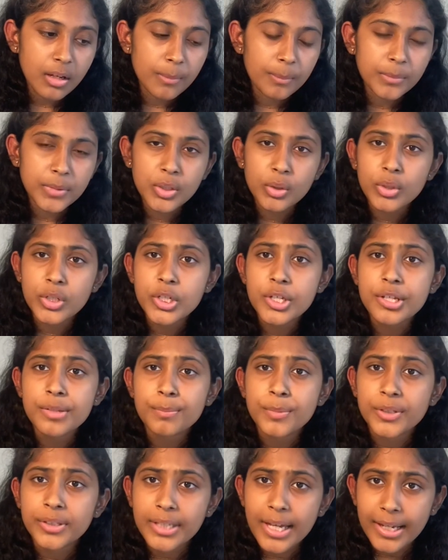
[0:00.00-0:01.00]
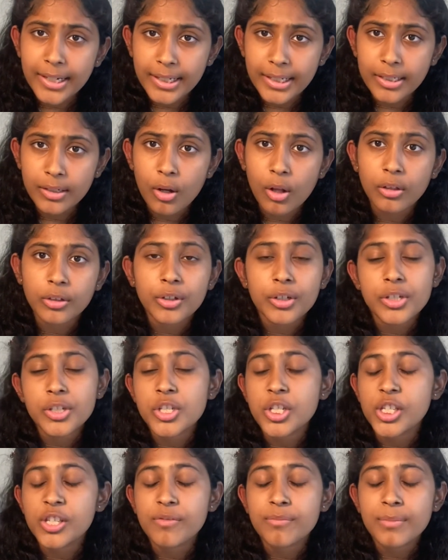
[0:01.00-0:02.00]
you could just put that in, all your
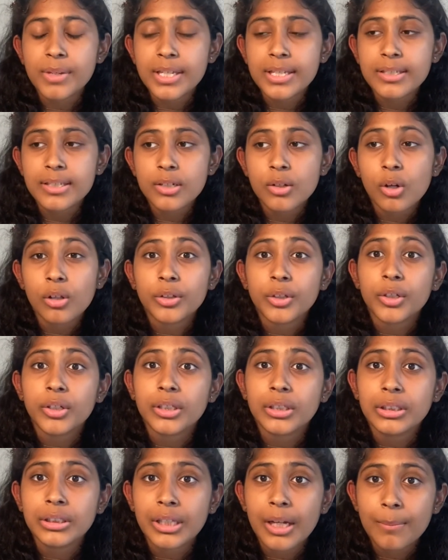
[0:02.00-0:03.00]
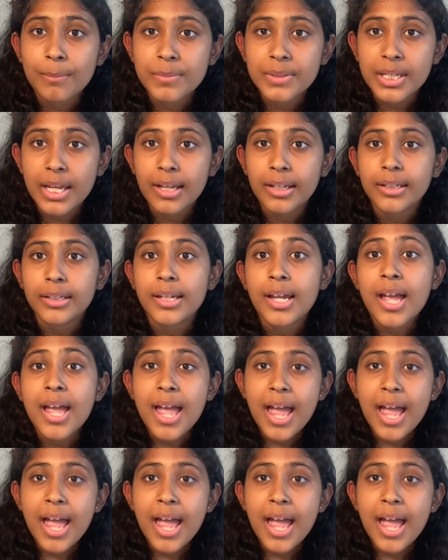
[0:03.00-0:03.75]
achievements and all your clubs and